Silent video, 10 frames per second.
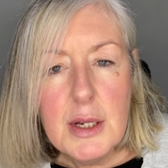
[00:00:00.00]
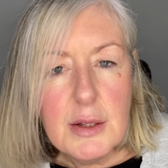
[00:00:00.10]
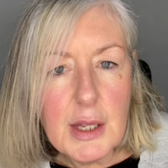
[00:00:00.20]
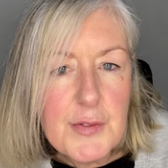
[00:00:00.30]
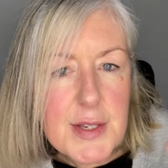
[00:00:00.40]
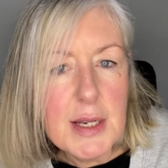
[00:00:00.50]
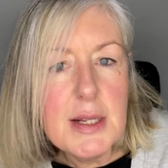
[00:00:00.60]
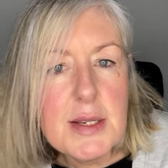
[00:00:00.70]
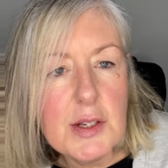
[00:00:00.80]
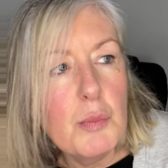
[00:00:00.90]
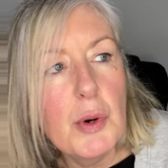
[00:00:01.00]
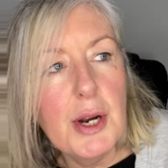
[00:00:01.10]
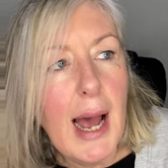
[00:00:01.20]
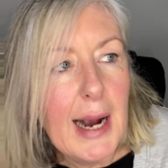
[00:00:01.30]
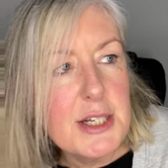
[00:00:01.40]
They've seen someone
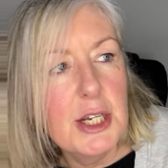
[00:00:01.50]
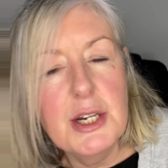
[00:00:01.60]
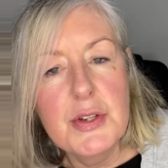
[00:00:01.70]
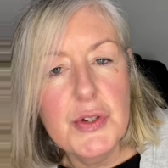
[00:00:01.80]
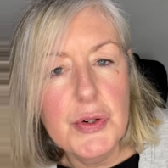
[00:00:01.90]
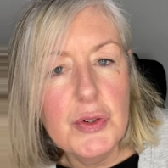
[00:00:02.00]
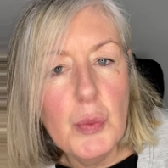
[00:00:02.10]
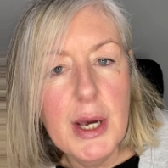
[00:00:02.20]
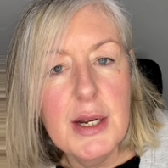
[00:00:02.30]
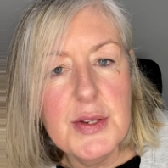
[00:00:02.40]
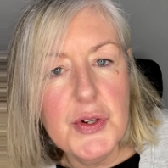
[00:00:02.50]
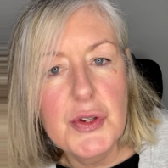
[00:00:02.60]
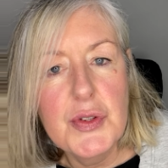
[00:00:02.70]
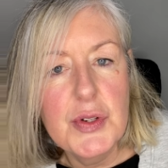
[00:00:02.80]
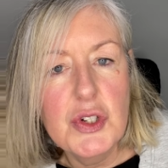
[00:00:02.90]
acting in a certain way in a
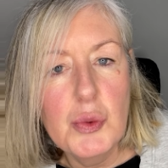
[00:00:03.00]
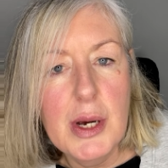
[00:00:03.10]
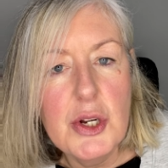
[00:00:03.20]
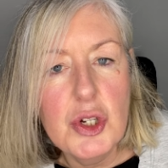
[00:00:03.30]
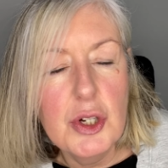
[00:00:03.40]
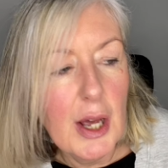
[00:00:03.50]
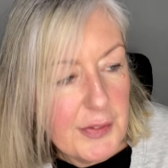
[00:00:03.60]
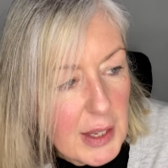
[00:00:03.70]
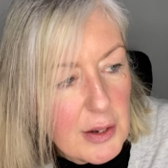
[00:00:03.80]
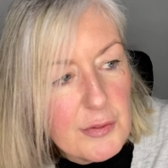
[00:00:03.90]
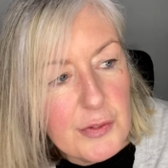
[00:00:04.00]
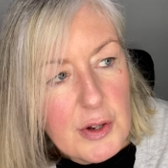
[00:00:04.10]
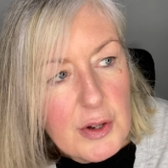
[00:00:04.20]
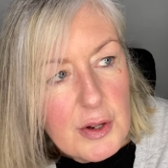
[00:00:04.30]
certain situation and they've